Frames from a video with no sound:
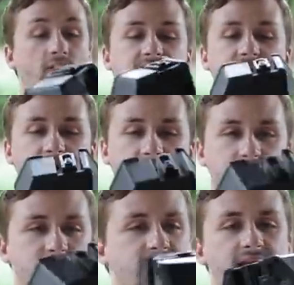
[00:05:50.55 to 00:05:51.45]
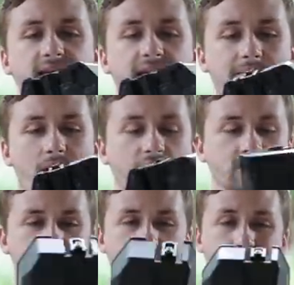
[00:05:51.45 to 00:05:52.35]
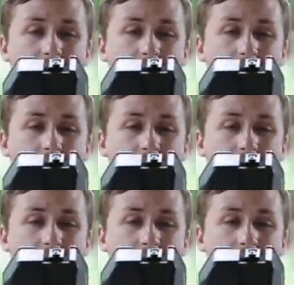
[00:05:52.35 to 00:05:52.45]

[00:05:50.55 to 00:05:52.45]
Oh, it's NK, so this is an AK box mag.